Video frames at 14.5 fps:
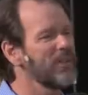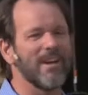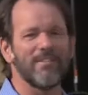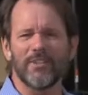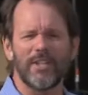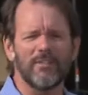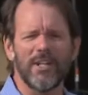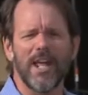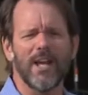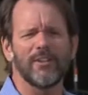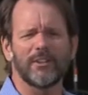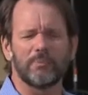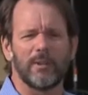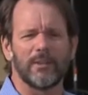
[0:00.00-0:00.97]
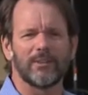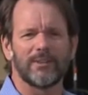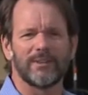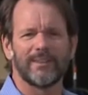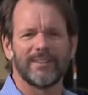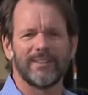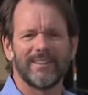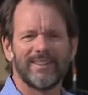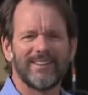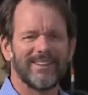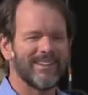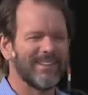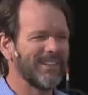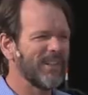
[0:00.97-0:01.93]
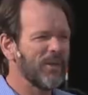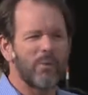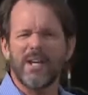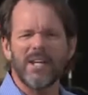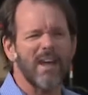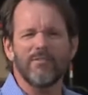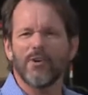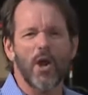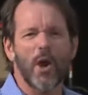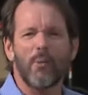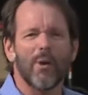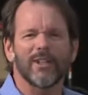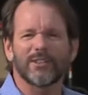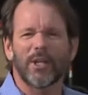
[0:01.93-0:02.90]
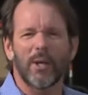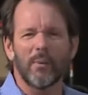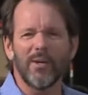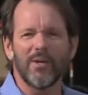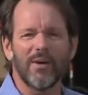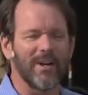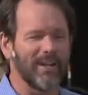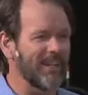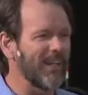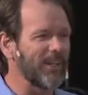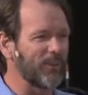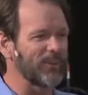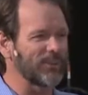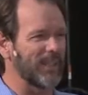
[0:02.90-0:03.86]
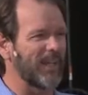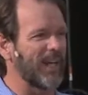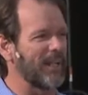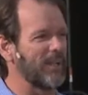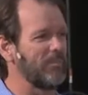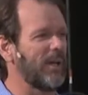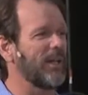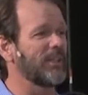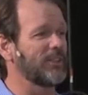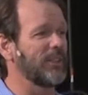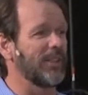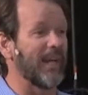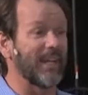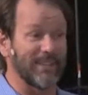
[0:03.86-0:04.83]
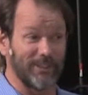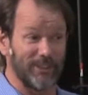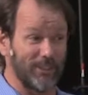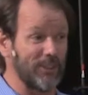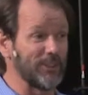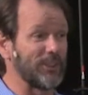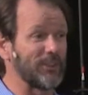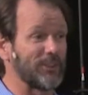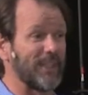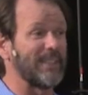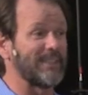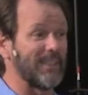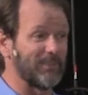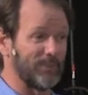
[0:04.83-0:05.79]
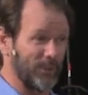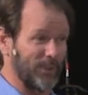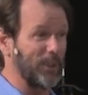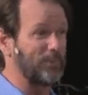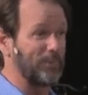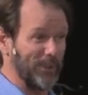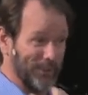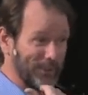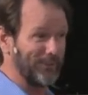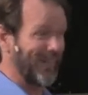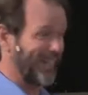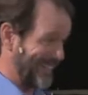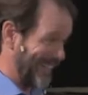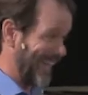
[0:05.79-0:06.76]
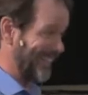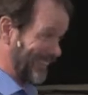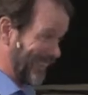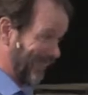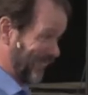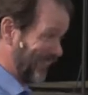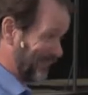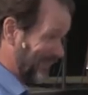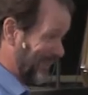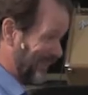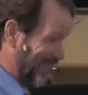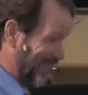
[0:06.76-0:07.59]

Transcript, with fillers: You never give announcements. We never know what's going on. And then, of course, they got to embellish on that, because as soon as you say something stupid, you recognize, you're the first one to